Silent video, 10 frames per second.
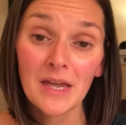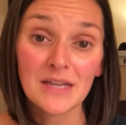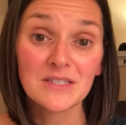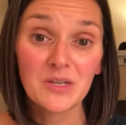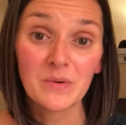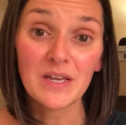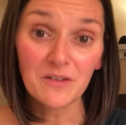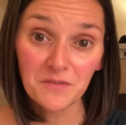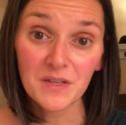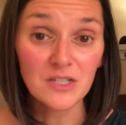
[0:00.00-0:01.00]
And so
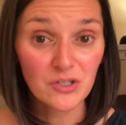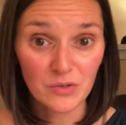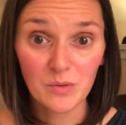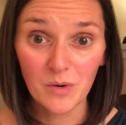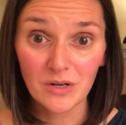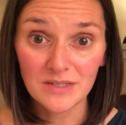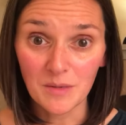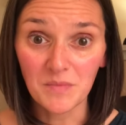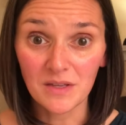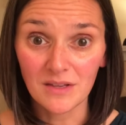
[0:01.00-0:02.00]
if internal work is
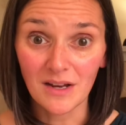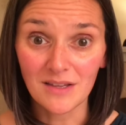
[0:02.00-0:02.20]
something that I